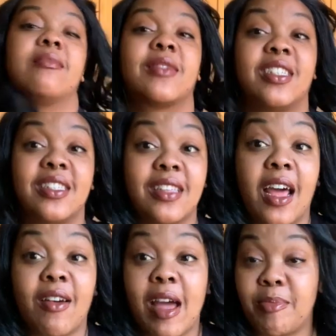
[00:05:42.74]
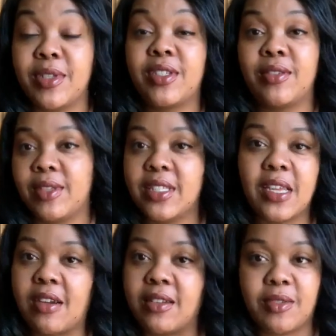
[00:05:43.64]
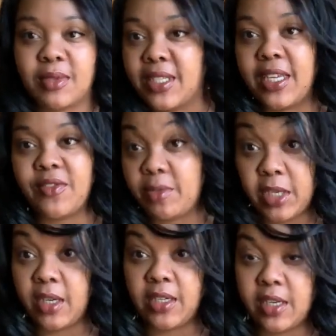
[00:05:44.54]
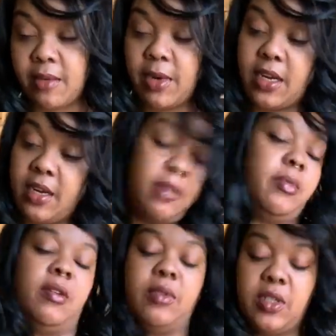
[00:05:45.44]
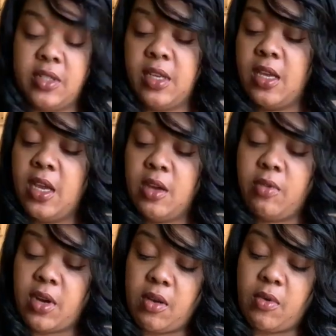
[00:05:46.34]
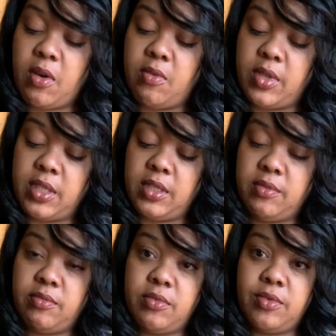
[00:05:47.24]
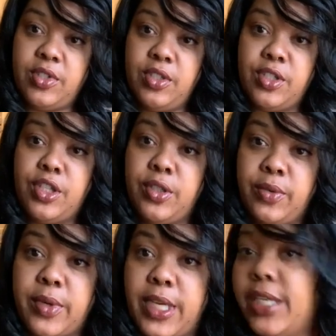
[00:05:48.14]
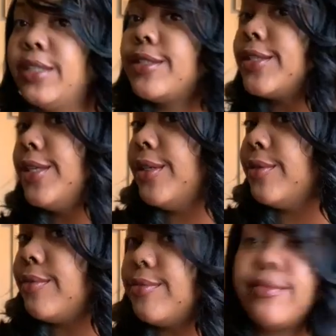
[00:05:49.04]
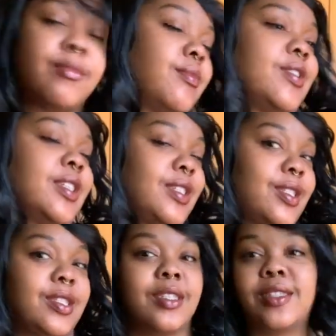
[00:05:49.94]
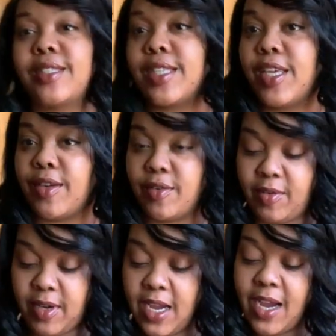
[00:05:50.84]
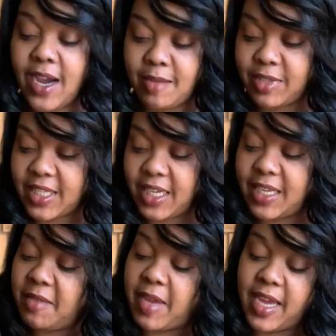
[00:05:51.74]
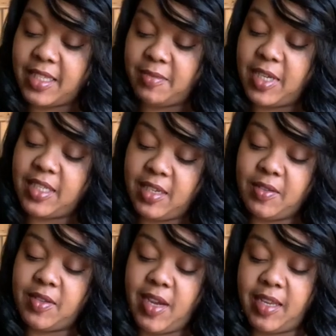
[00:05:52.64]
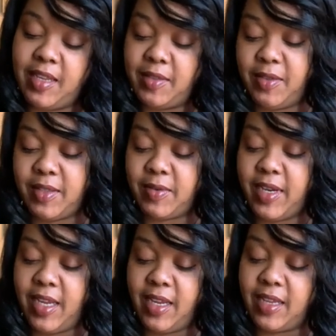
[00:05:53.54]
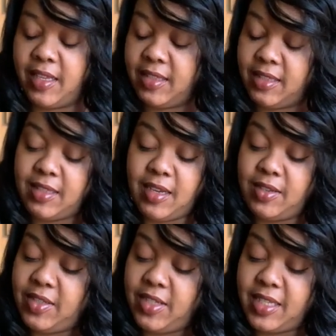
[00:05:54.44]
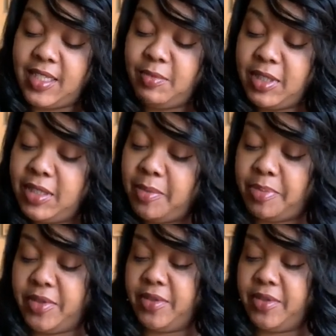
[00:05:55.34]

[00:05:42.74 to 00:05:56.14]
Cause that'll happen too. This hair is really giving me a hard time right now, but we're just, we're gonna roll with it. She's cute, right? It's cute. It's, cute. I'm just gonna keep gassing myself so I get through this reading because this hair is sticking to lips.